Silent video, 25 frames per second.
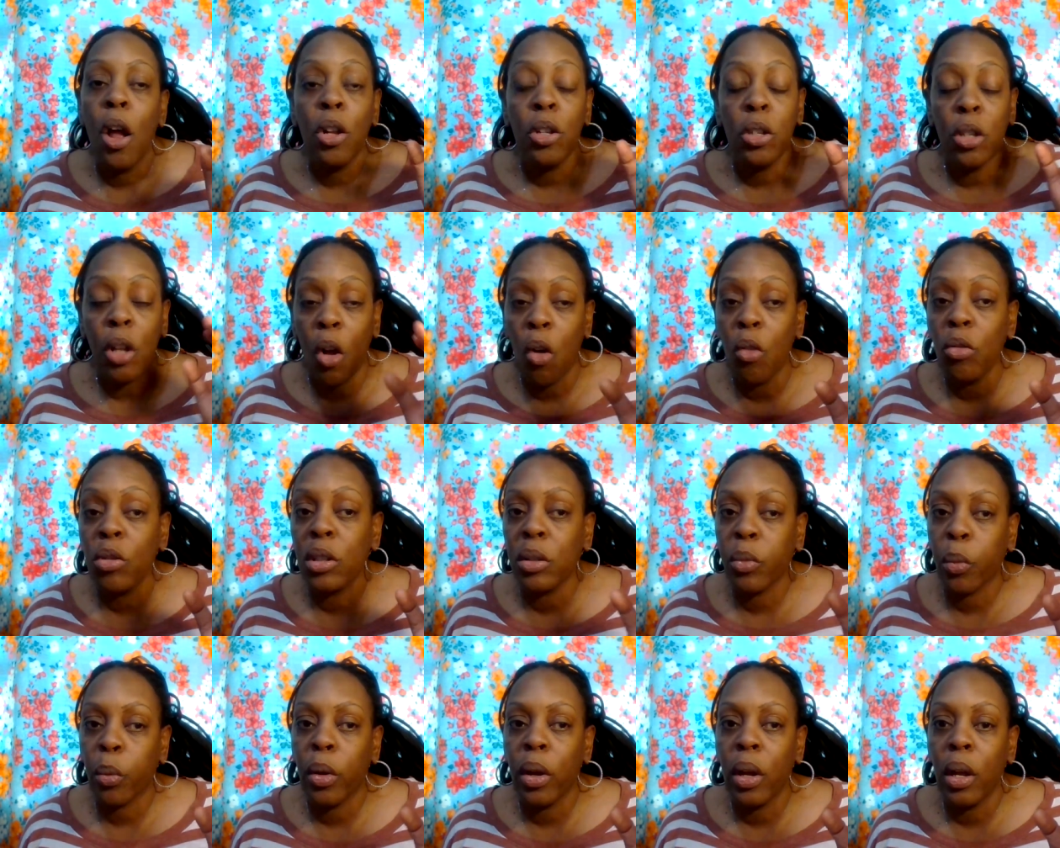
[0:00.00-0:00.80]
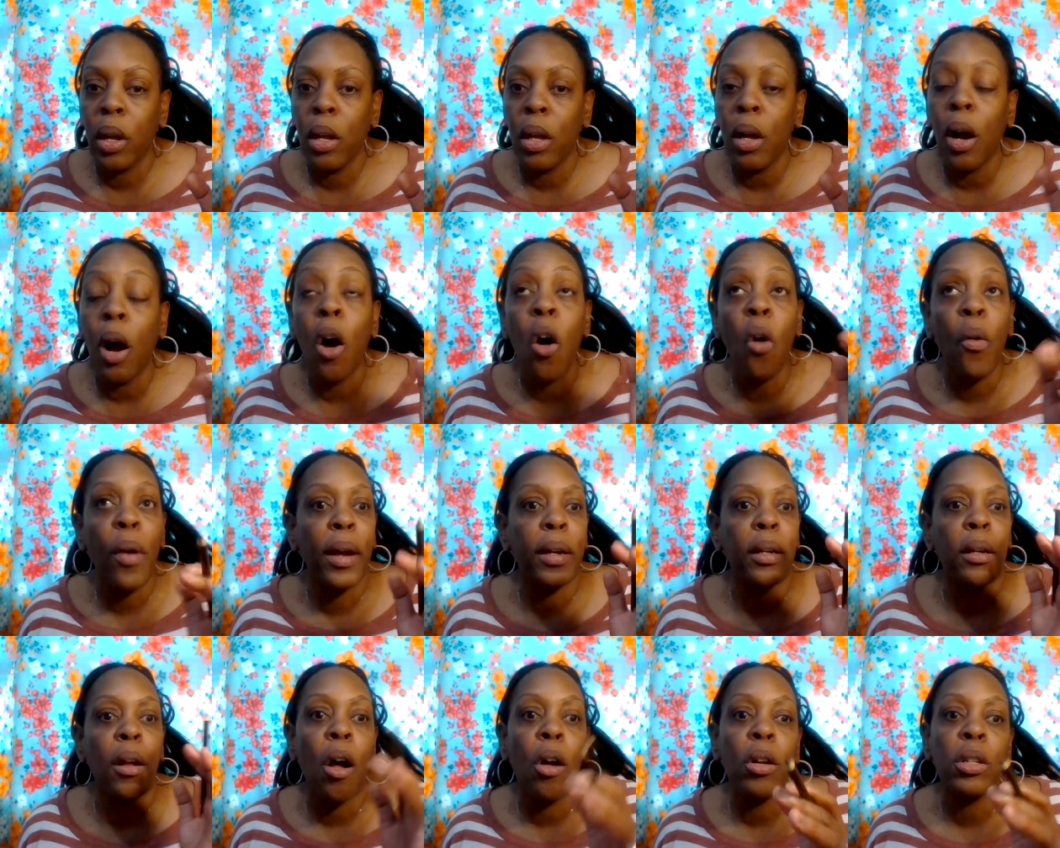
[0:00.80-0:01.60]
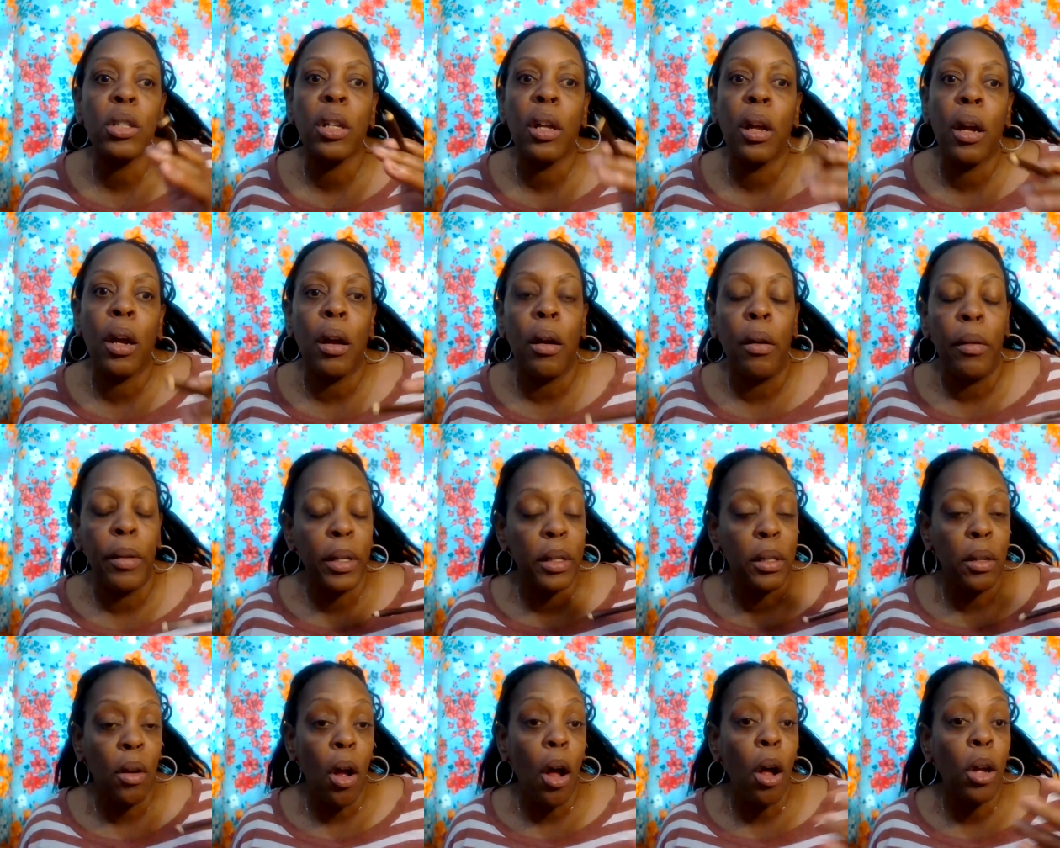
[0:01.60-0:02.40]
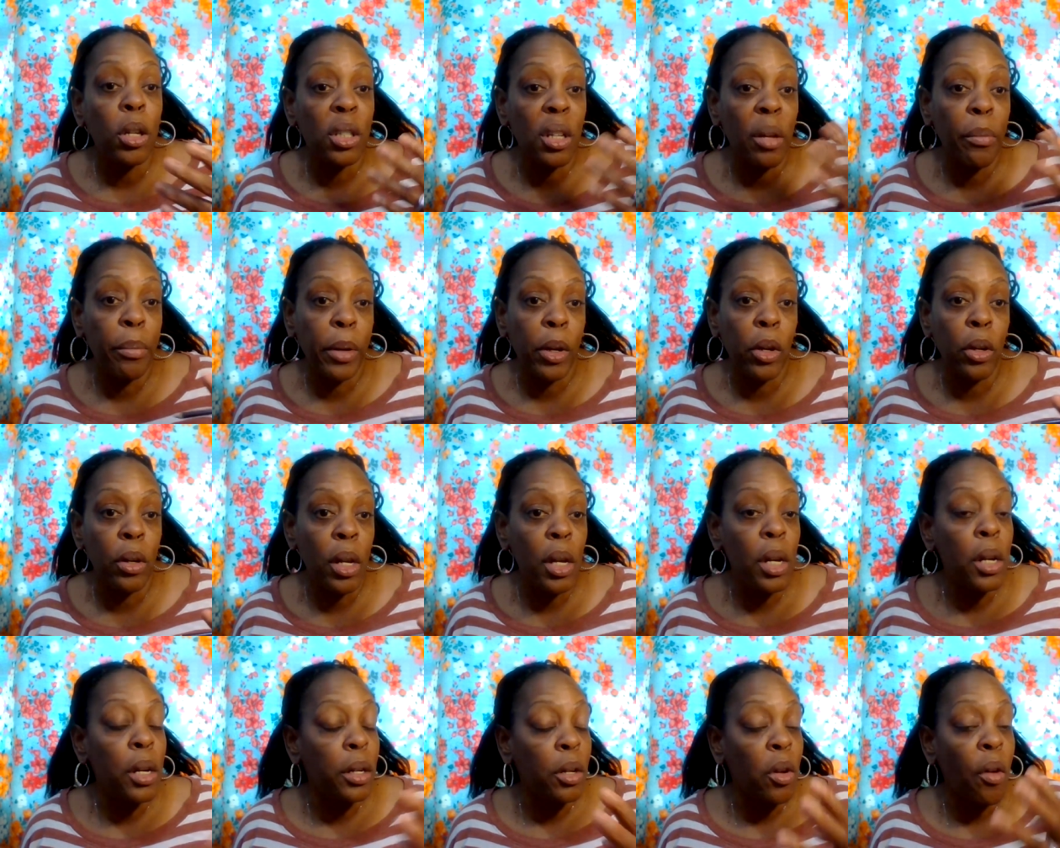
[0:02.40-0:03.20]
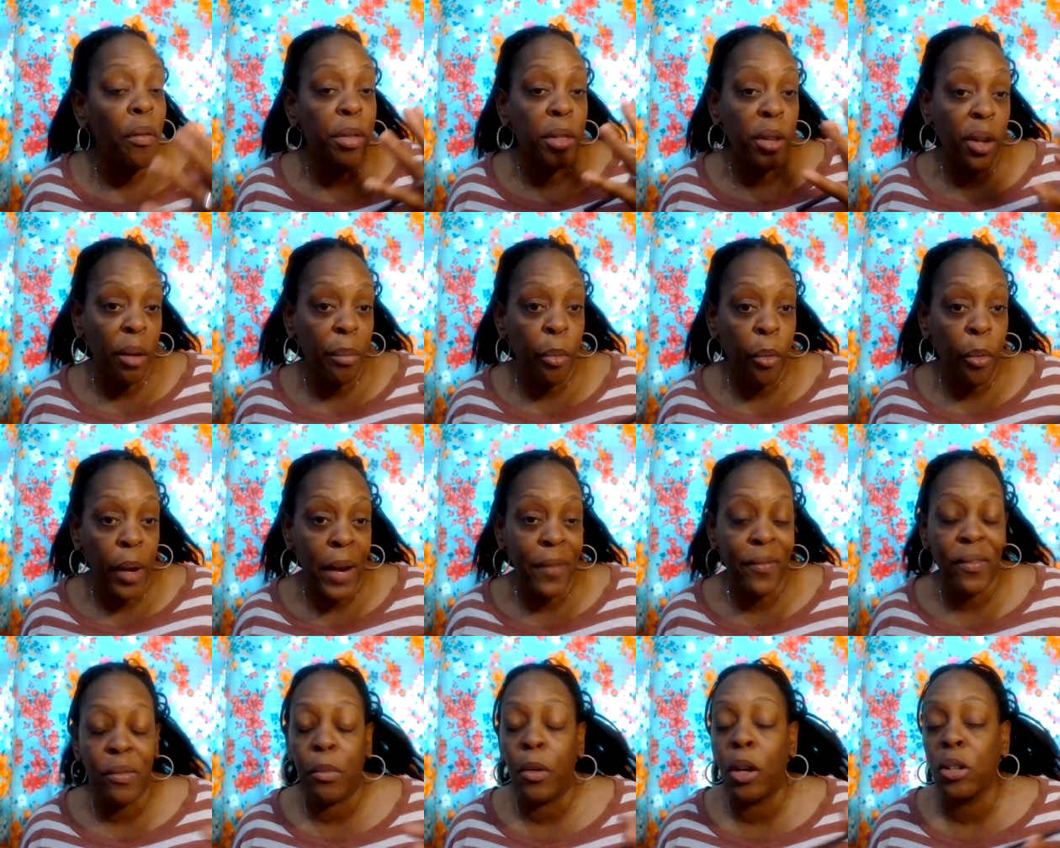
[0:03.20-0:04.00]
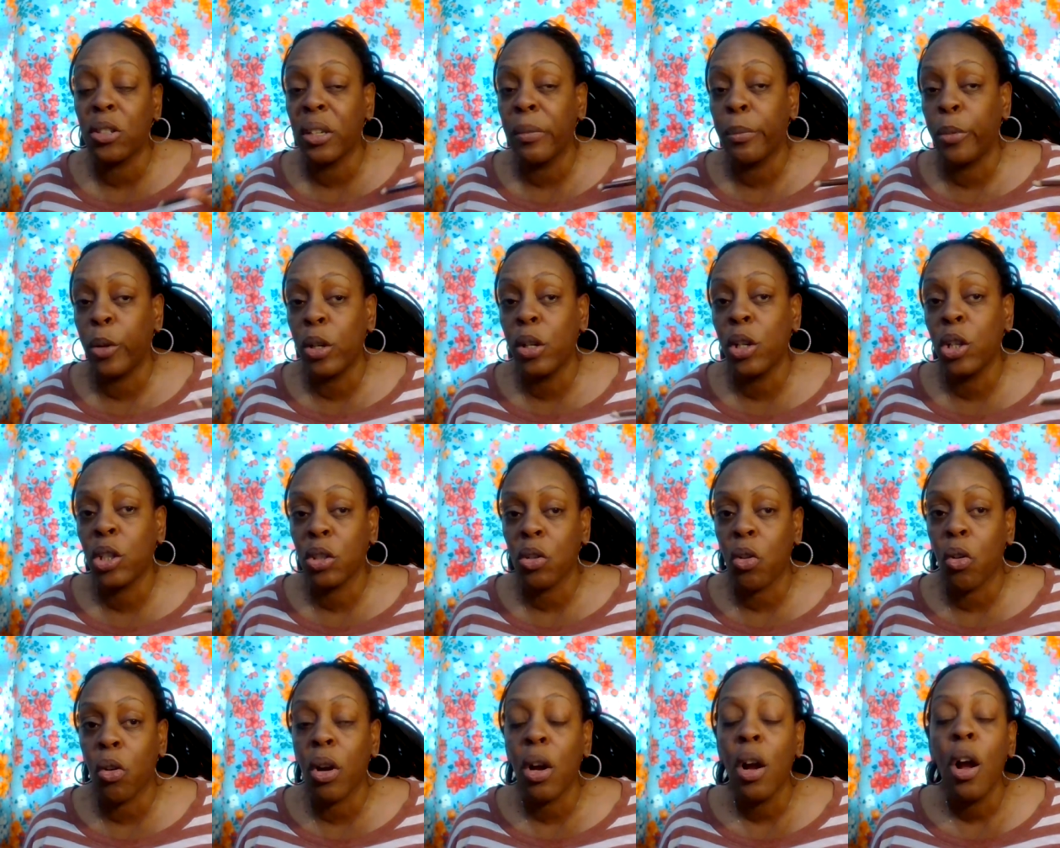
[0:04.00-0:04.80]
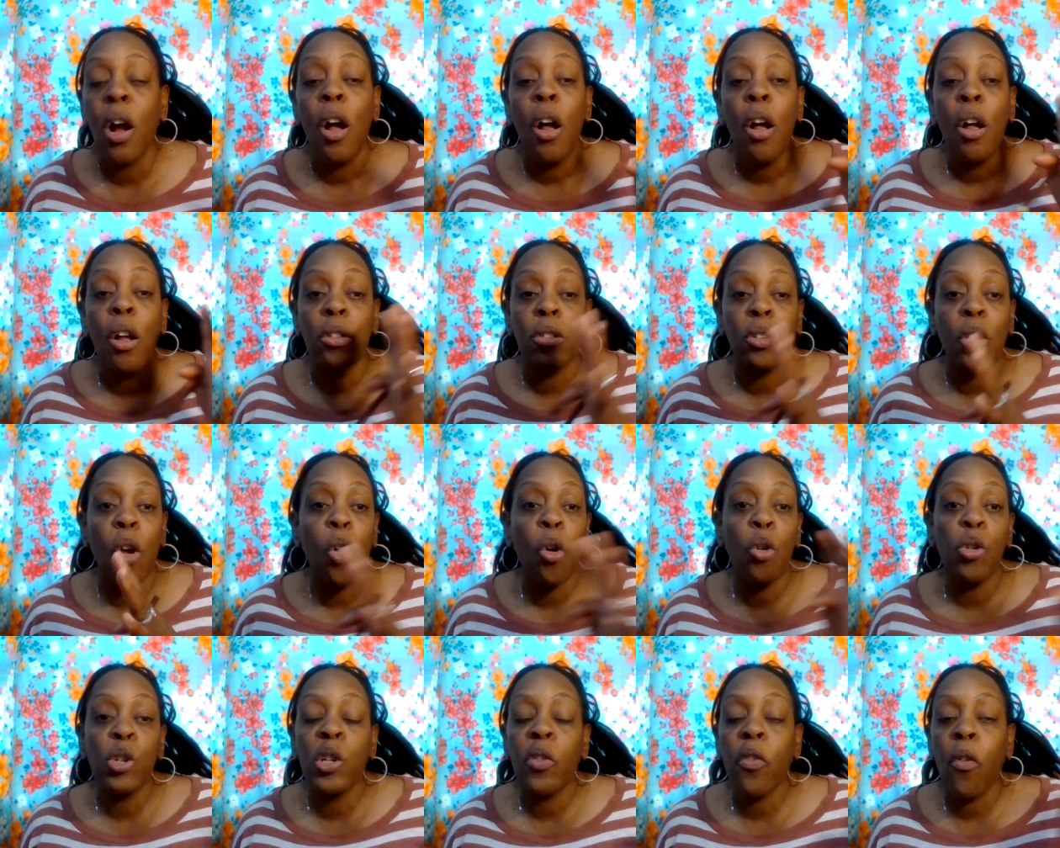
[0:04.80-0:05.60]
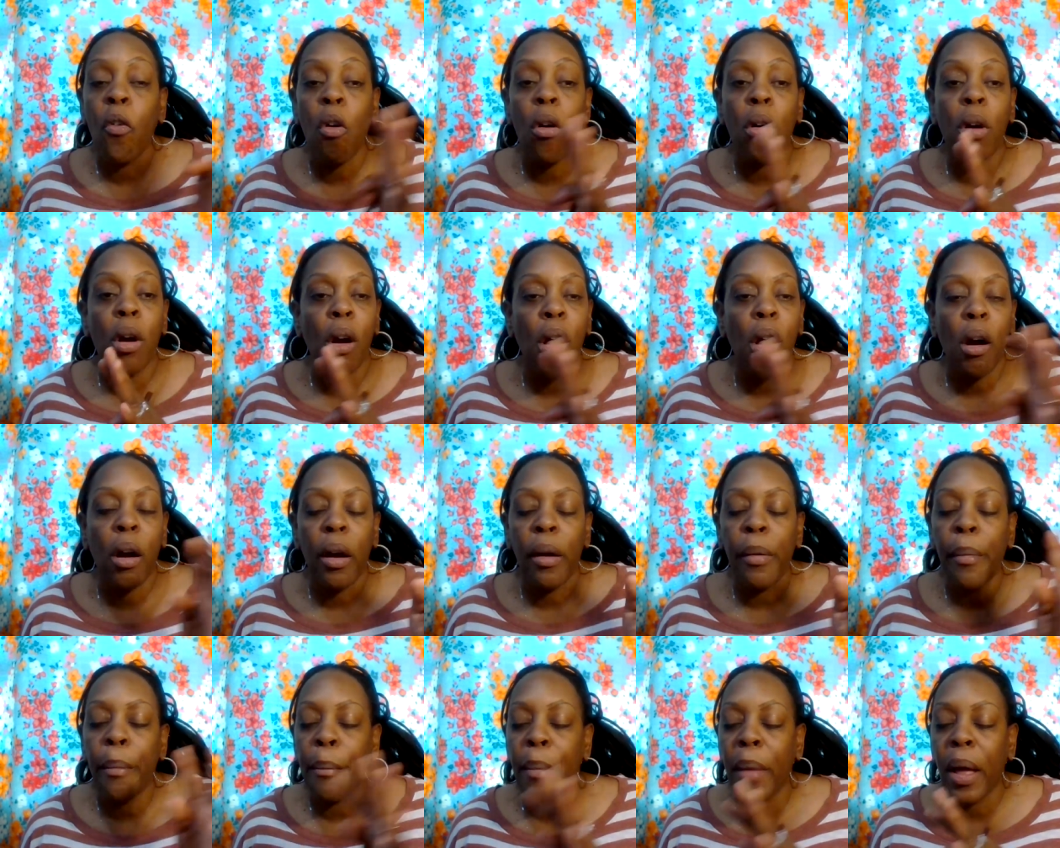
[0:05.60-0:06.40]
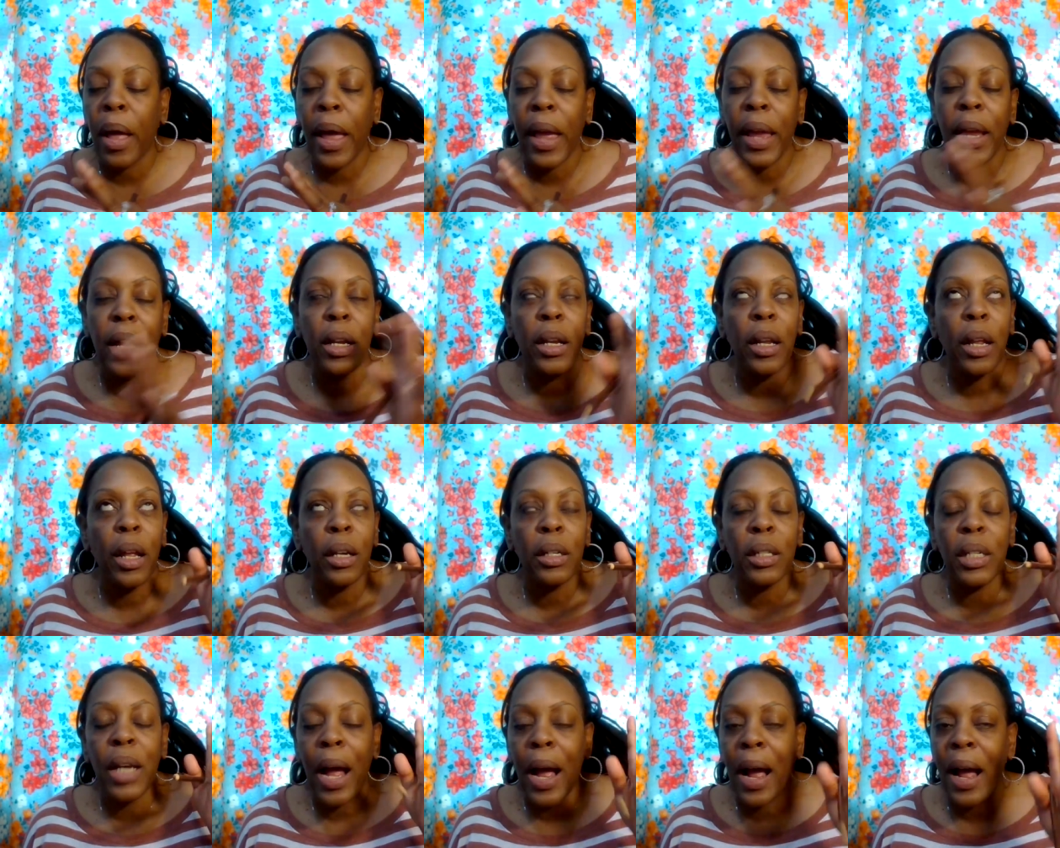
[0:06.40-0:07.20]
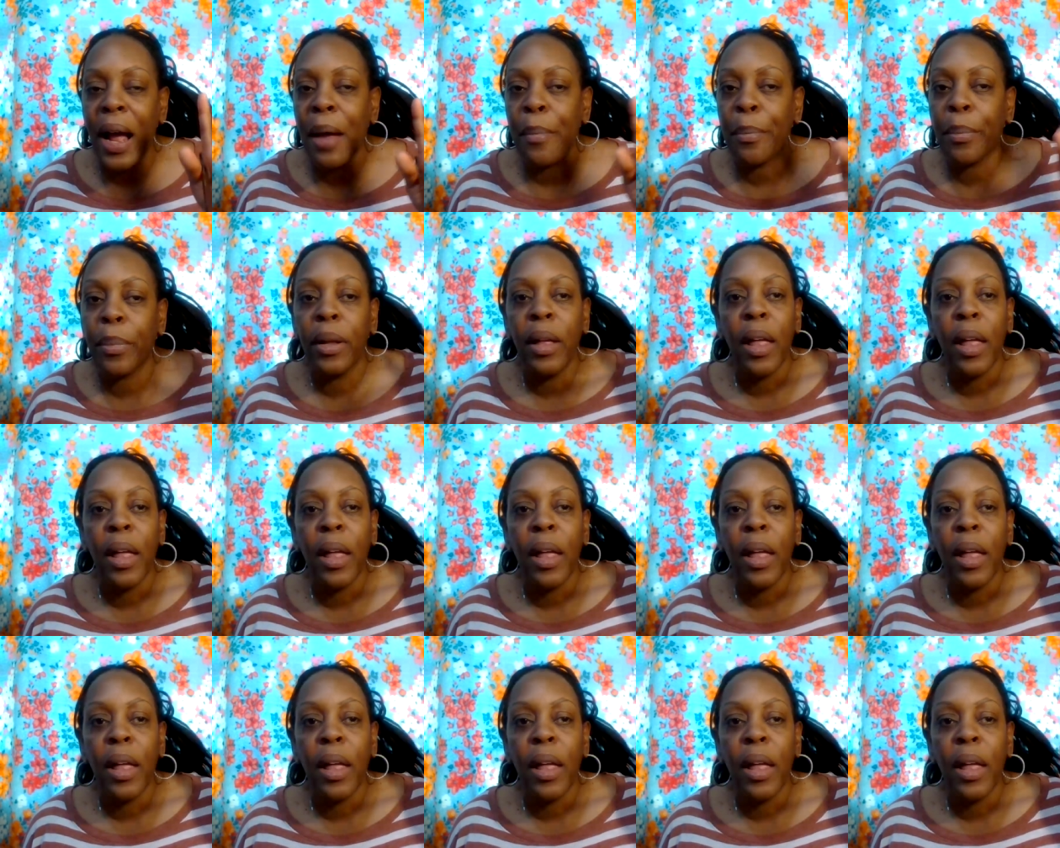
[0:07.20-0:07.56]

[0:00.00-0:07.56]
Those three. Oh, and also, you know, Ulta Beauty, you know, their brand from Ulta Beauty Store. Those four are my top